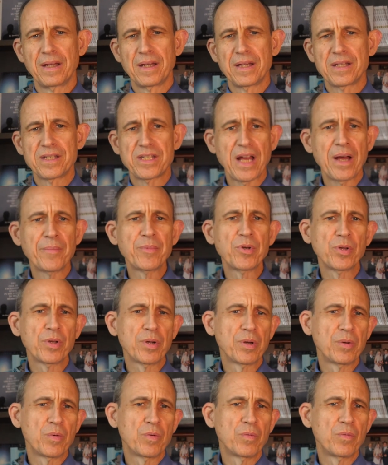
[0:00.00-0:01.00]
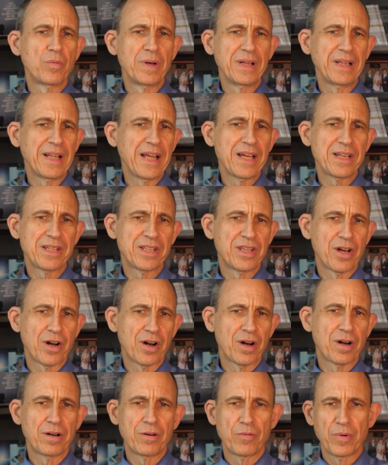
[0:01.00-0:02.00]
Samuel relays
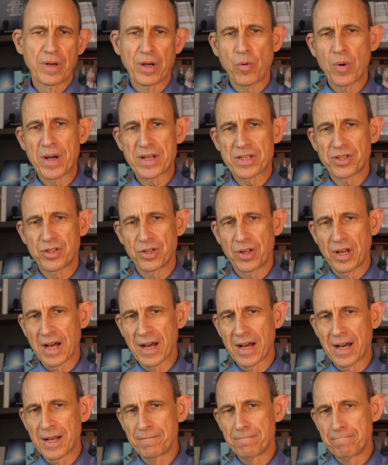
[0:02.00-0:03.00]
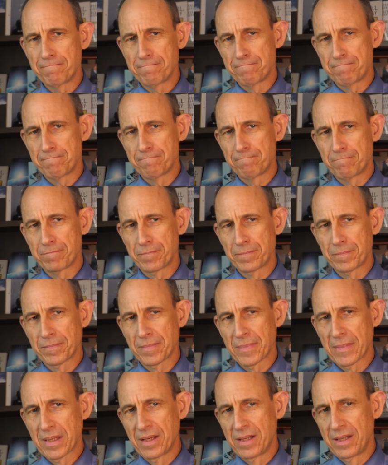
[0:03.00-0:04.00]
their request to God.
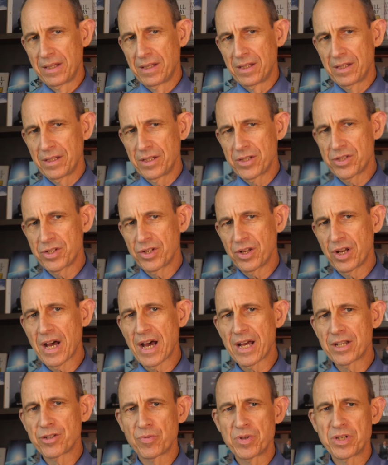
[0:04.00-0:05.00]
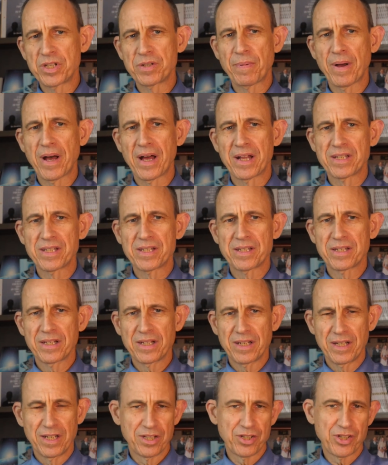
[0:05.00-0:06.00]
Listen to God's response
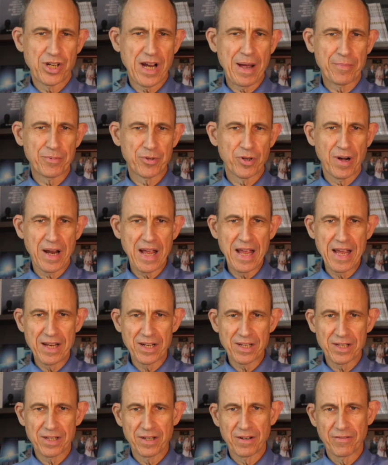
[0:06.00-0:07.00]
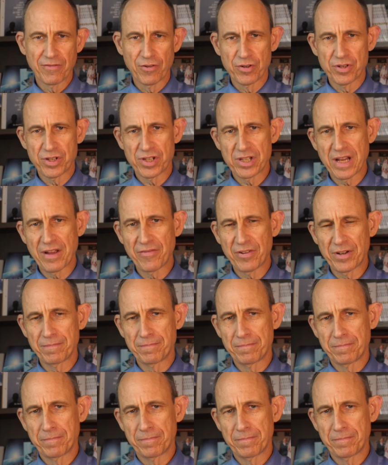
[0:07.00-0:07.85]
in chapter 8, verse 7.